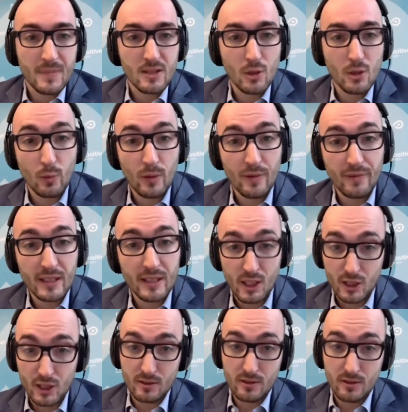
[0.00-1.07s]
So we think
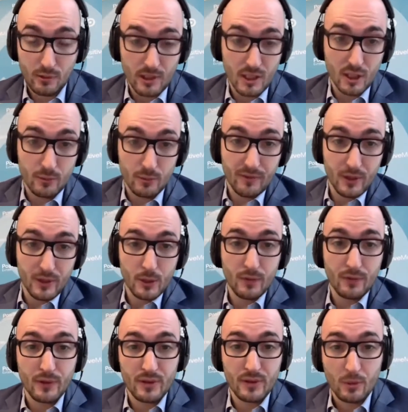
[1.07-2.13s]
the strategic review
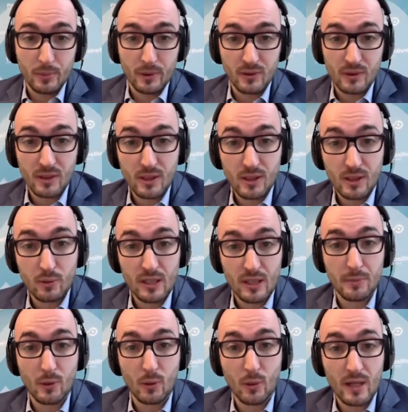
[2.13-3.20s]
offers an opportunity to
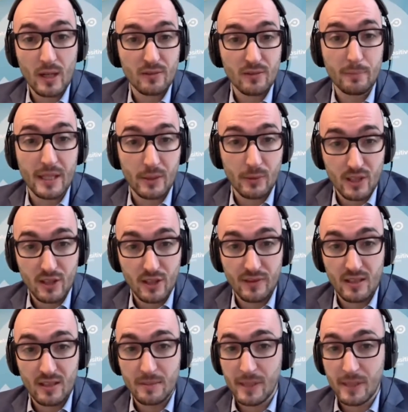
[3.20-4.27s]
explore ways of better
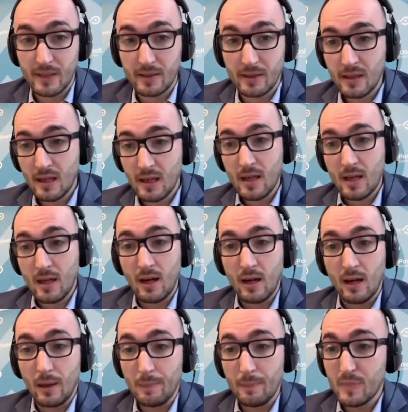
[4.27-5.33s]
achieving its mandate.
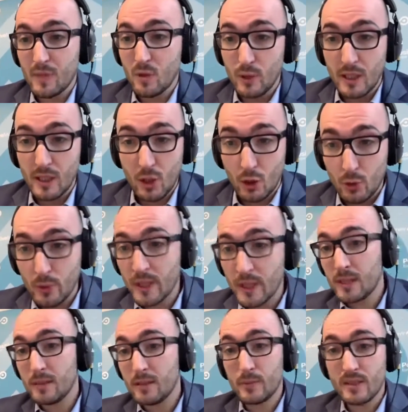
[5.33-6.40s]
We
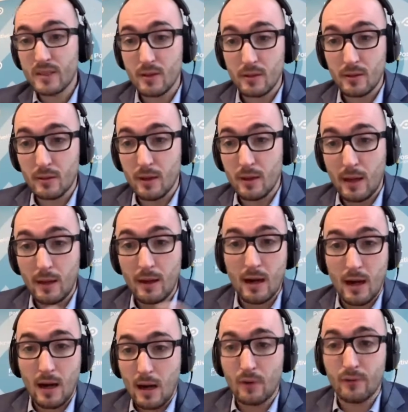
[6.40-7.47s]
agreed with
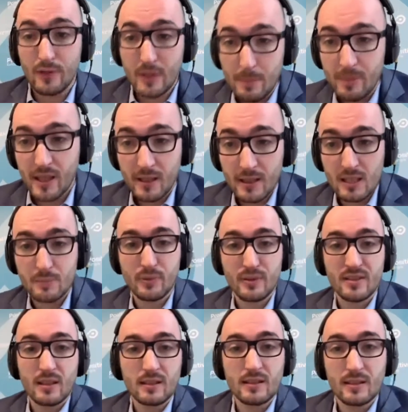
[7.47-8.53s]
how Philip Lane has
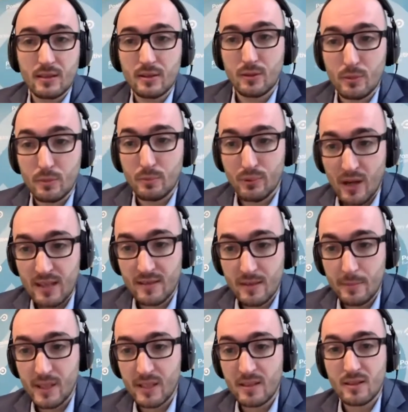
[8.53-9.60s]
presented the price
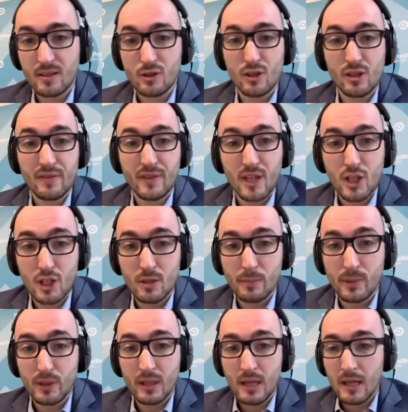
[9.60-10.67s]
stability
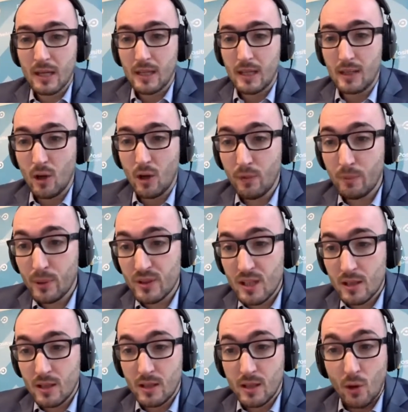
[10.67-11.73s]
justification, but in our
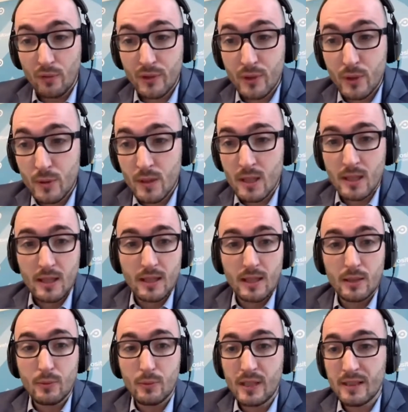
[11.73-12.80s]
view,
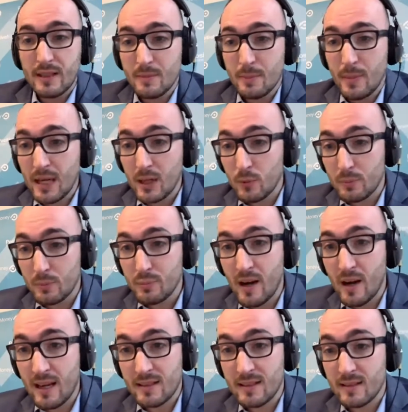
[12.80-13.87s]
it really doesn't matter what
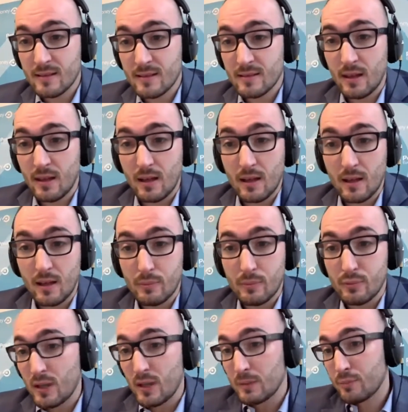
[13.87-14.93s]
price
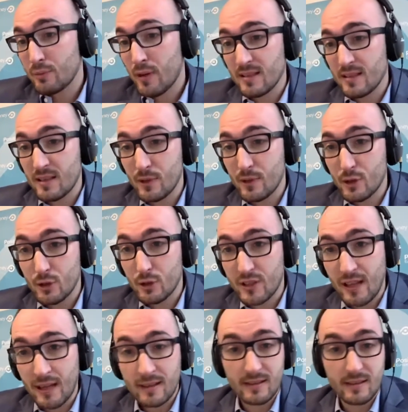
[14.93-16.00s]
level you're
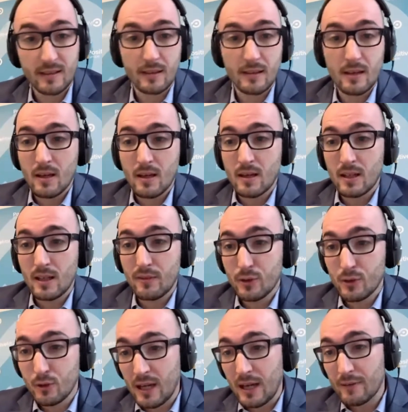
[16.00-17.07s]
targeting
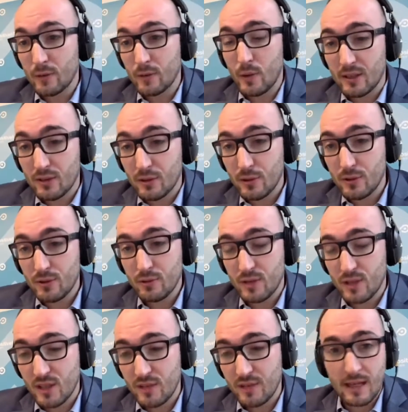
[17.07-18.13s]
if you don't have the right tools to
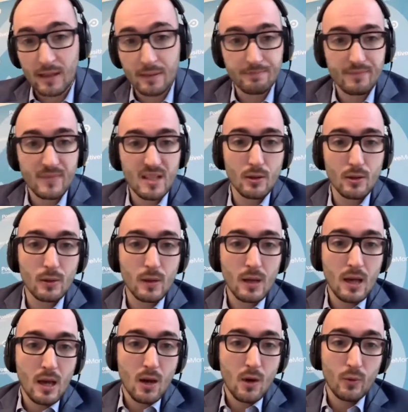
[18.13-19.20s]
achieve that. So
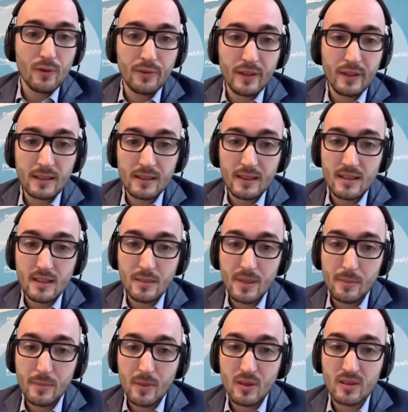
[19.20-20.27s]
we think the
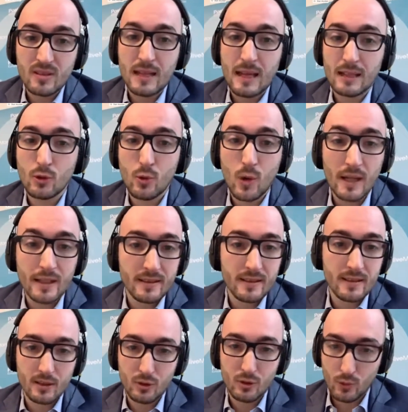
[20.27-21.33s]
ECB must add
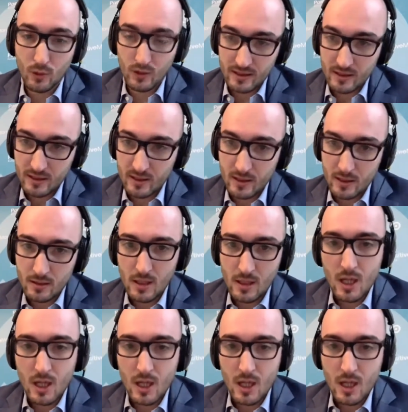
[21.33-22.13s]
quality to quantity.